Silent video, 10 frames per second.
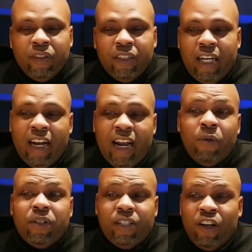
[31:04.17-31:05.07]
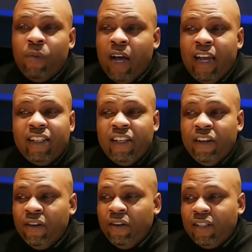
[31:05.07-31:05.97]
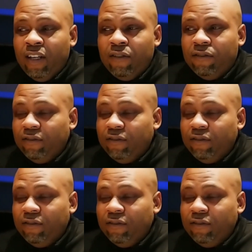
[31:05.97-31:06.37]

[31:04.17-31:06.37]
And I would tell my 18-year-old self,